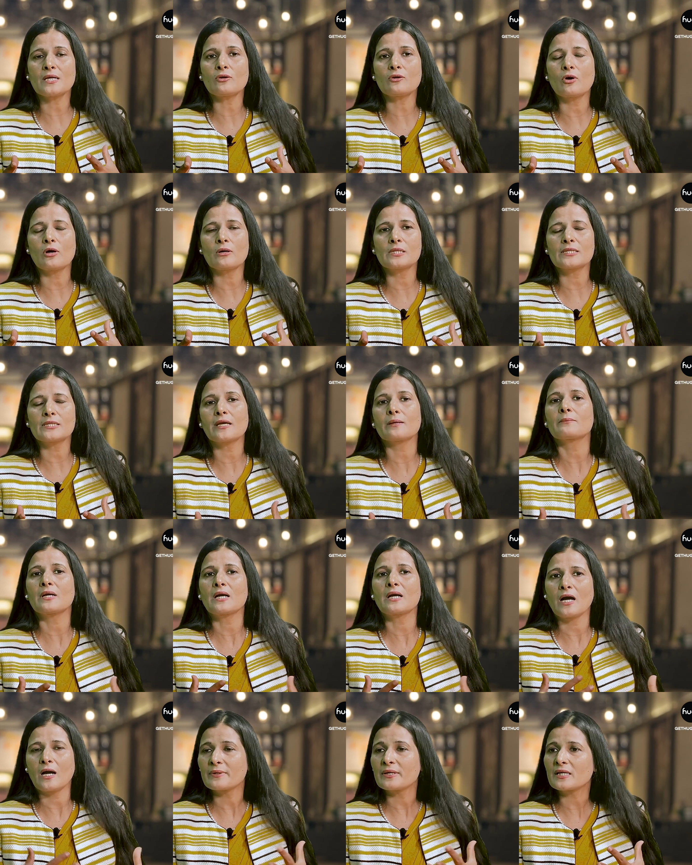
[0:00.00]
I call them
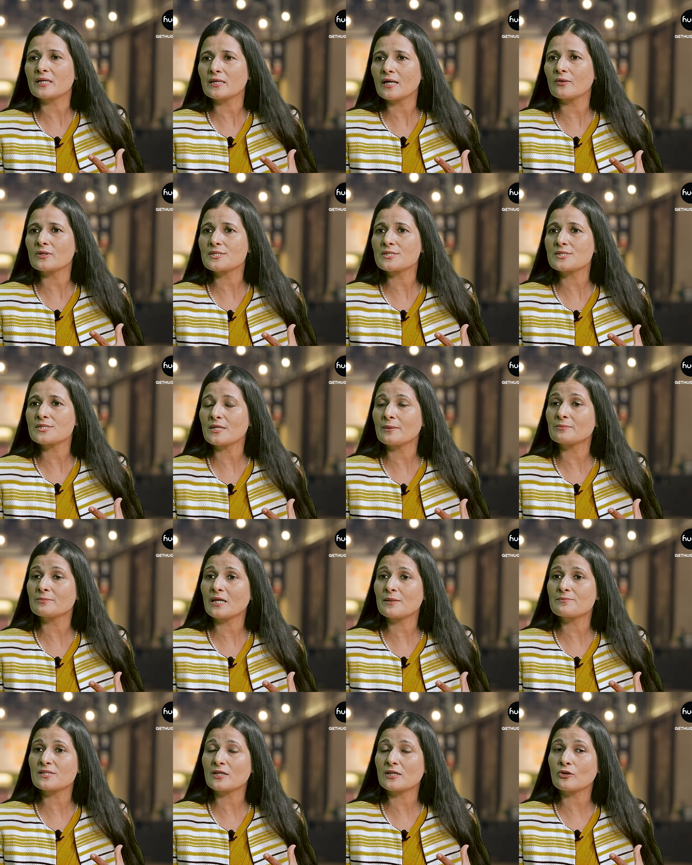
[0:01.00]
calming down and
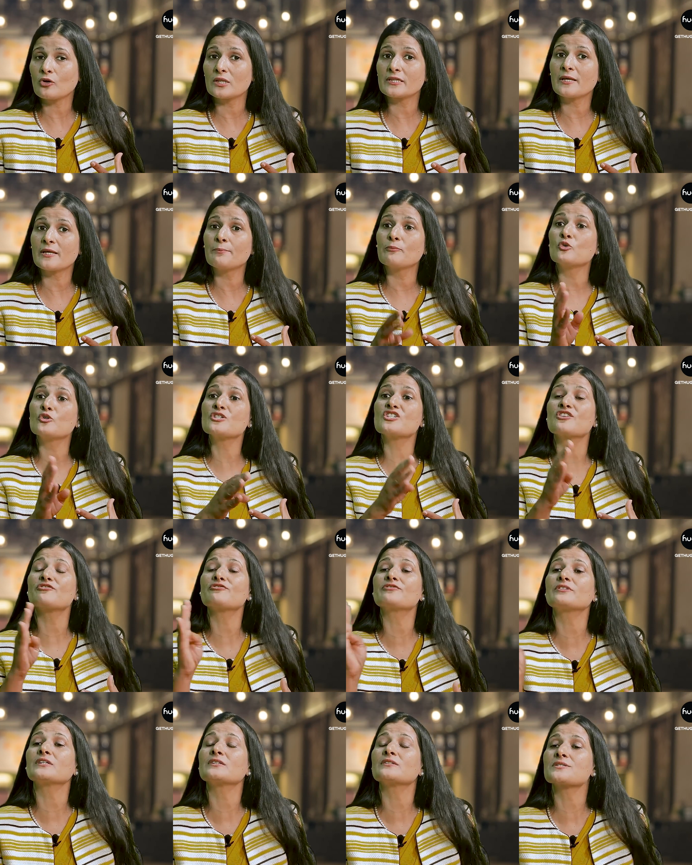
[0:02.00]
sometimes I call them mood
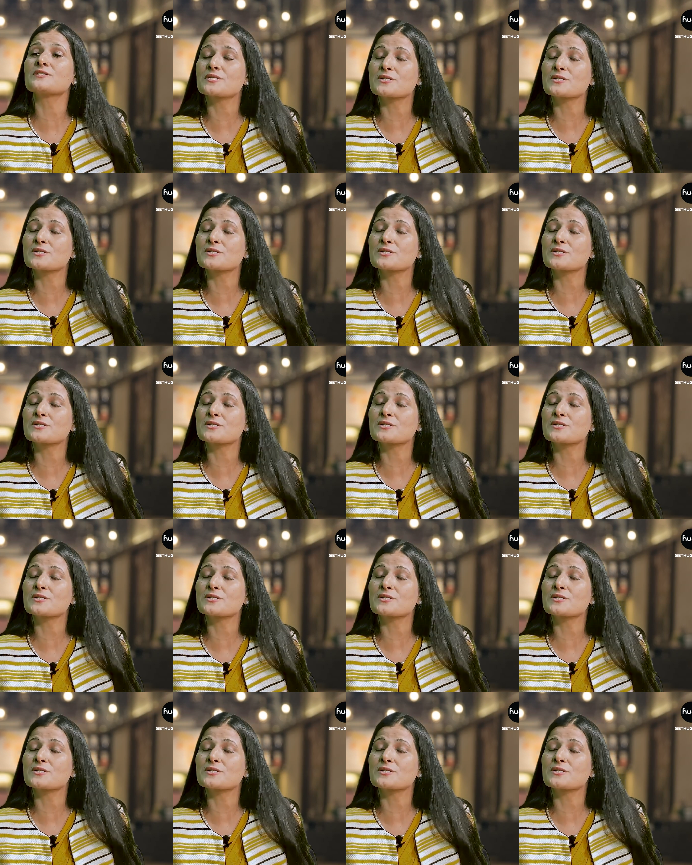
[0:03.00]
shifters.